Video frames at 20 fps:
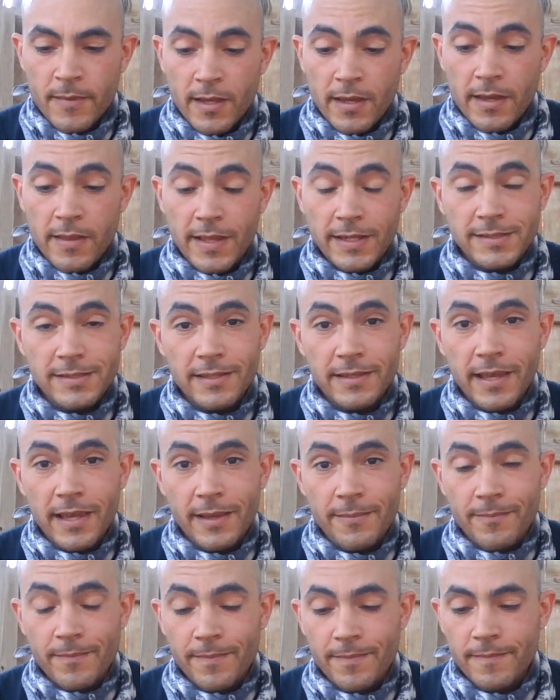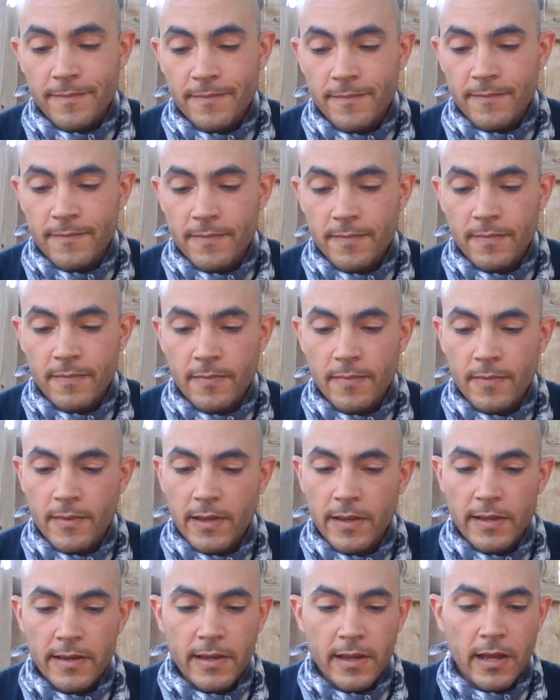And that's the game.
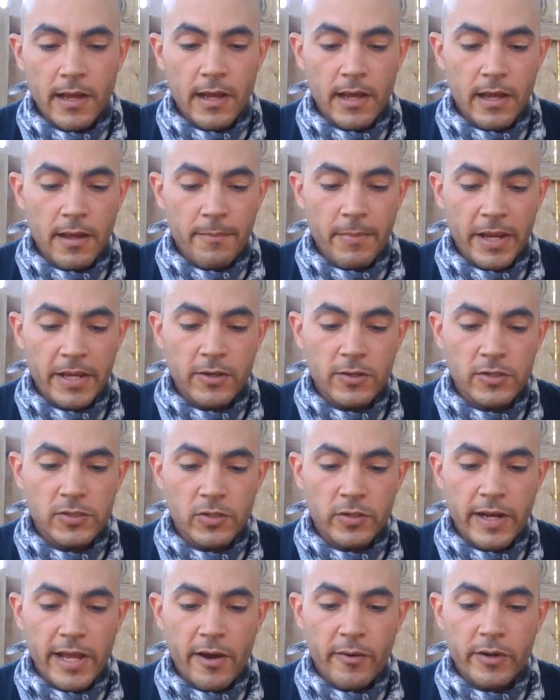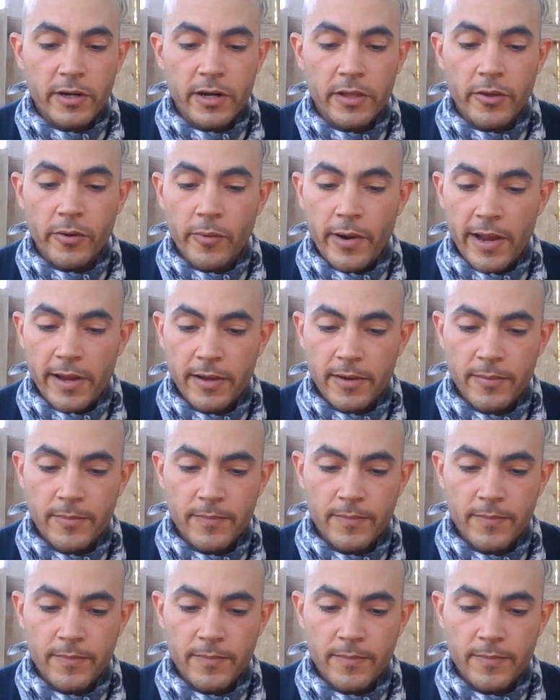My goods are now in another wreck.